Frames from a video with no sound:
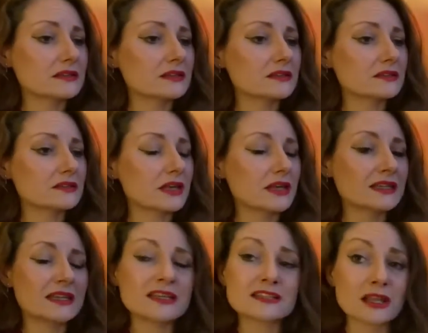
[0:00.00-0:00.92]

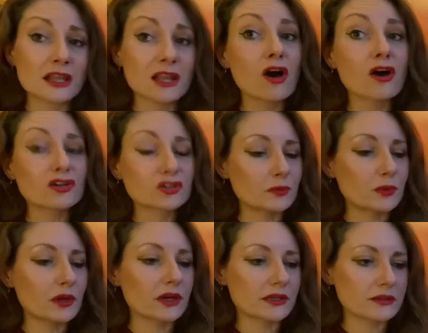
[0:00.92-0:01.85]
It's a large
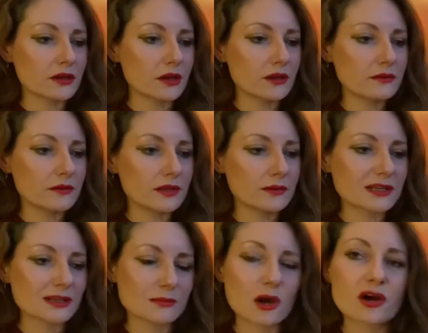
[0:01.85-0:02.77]
book, you know,
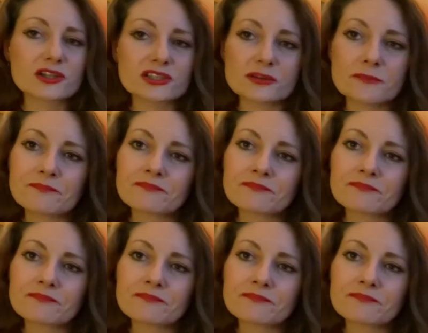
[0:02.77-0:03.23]
Middlemarch.